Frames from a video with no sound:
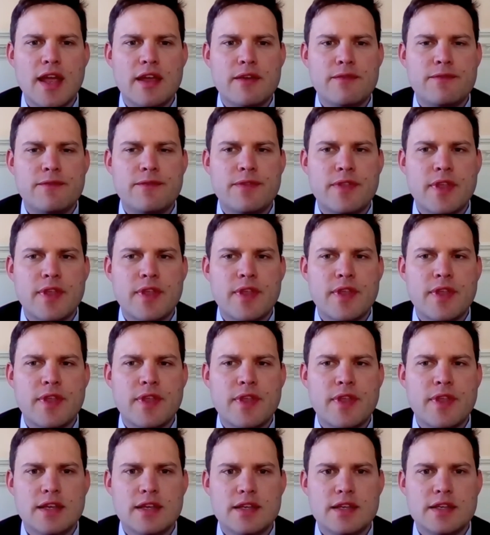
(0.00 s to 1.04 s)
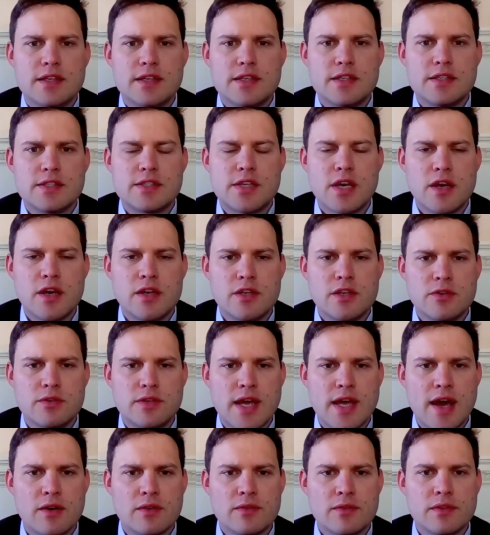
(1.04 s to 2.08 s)
If they turn you
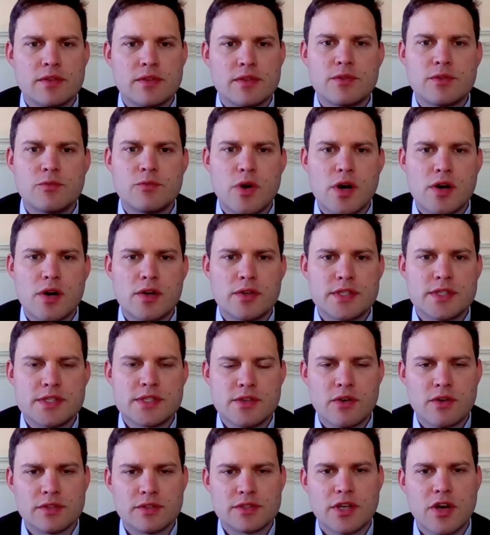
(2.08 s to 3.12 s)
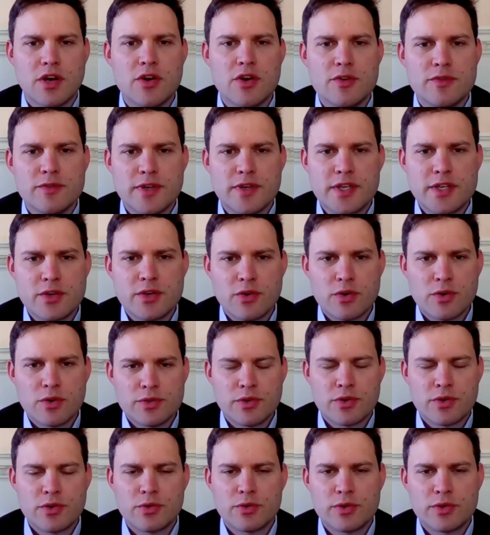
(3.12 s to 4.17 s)
down, world is not over,
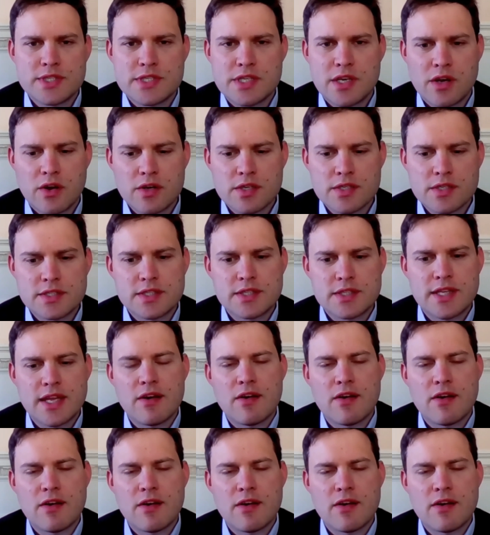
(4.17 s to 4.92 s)
not all is lost.